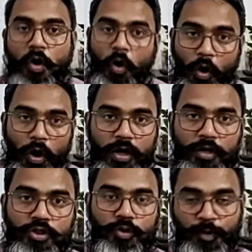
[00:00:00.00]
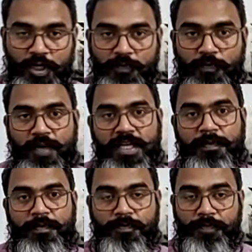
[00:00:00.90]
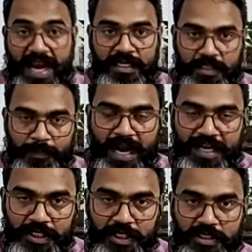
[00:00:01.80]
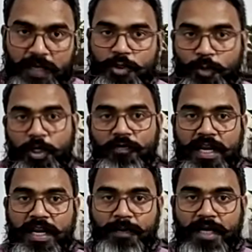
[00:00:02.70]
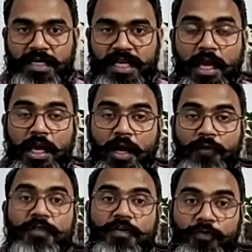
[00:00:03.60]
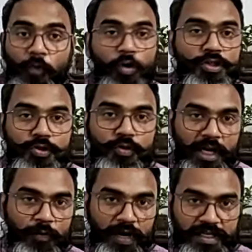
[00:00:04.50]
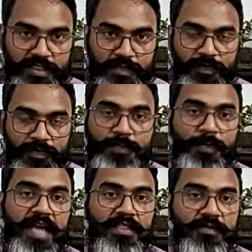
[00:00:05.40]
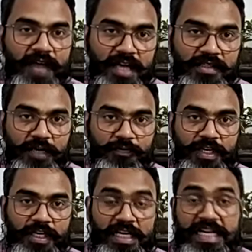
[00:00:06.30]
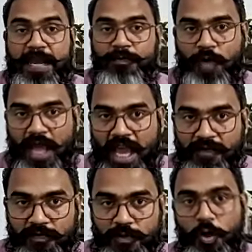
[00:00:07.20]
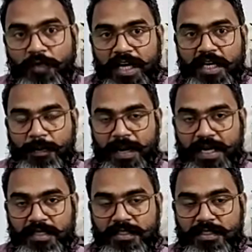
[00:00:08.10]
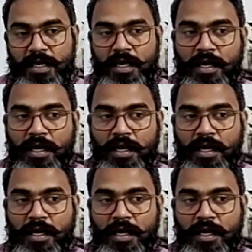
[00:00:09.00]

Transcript: or to put it in practical terms, to put it very bluntly, we were forced to request, despite the fact that we claim to have sovereign independence.